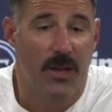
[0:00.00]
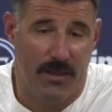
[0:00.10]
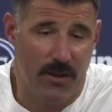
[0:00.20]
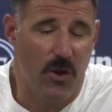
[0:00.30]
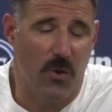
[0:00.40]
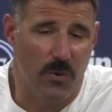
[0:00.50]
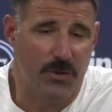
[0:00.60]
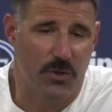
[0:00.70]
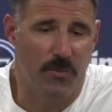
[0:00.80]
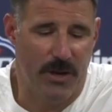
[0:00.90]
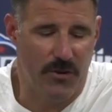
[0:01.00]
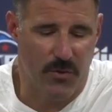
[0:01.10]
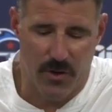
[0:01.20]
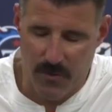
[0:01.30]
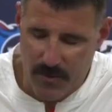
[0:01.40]
and then going with the two-minute
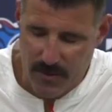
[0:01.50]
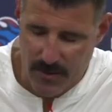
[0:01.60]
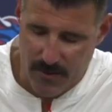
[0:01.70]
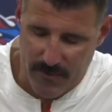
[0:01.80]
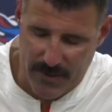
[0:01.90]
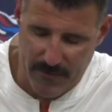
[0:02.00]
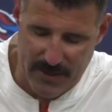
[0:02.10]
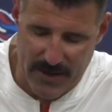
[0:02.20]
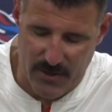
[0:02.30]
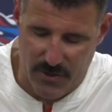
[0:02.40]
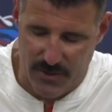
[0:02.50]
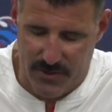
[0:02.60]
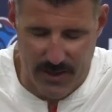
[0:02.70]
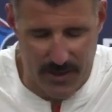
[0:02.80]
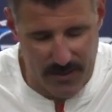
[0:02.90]
drill. Uh, but, but as you can
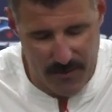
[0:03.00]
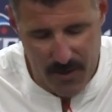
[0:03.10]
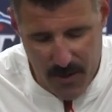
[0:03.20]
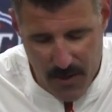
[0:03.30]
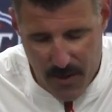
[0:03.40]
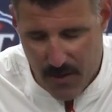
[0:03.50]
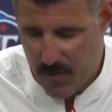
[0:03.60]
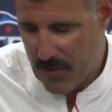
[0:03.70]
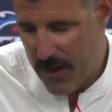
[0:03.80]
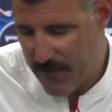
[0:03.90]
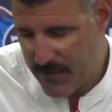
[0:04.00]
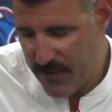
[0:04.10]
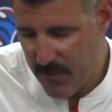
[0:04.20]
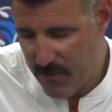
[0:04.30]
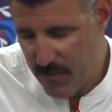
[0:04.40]
see that you know, we
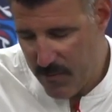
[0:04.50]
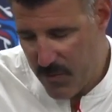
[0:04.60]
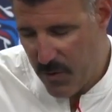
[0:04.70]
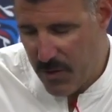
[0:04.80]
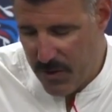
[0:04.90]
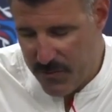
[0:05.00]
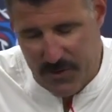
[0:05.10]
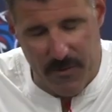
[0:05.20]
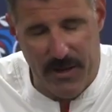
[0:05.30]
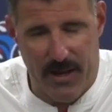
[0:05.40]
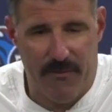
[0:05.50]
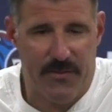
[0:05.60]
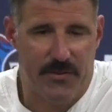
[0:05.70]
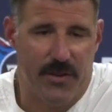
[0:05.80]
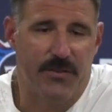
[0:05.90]
obviously knew that it was going to be an
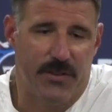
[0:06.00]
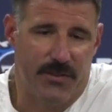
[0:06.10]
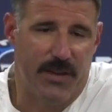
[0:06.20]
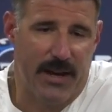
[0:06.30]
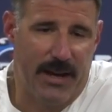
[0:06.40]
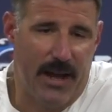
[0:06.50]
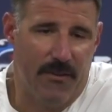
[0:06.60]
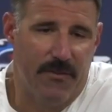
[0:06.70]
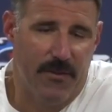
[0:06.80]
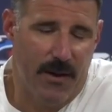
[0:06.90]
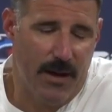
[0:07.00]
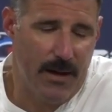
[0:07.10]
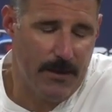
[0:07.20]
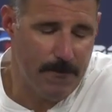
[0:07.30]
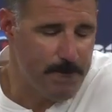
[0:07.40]
emphasis in the second half.
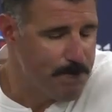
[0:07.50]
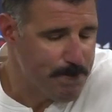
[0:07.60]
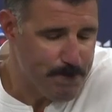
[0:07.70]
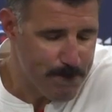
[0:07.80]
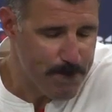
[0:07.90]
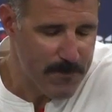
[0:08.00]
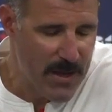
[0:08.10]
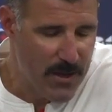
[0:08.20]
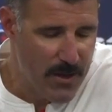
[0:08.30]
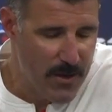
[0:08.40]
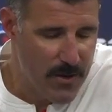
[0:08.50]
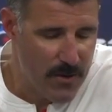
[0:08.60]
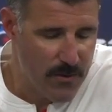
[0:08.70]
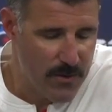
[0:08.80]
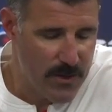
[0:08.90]
Um, you
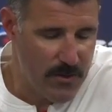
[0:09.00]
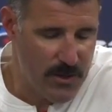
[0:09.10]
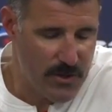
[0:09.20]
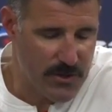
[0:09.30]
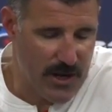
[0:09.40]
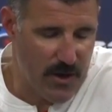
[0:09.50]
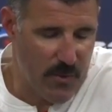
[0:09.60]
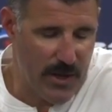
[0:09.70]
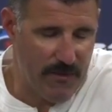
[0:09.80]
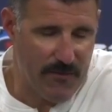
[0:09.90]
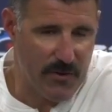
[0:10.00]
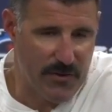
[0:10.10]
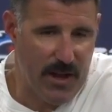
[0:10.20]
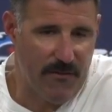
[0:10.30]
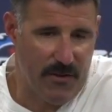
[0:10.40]
know, it, it, just kind of the way the
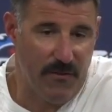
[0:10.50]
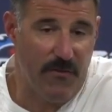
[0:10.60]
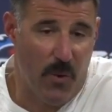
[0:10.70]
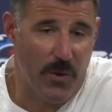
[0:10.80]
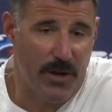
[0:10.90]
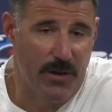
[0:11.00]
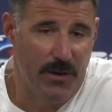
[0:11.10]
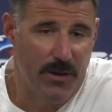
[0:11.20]
first half unfolded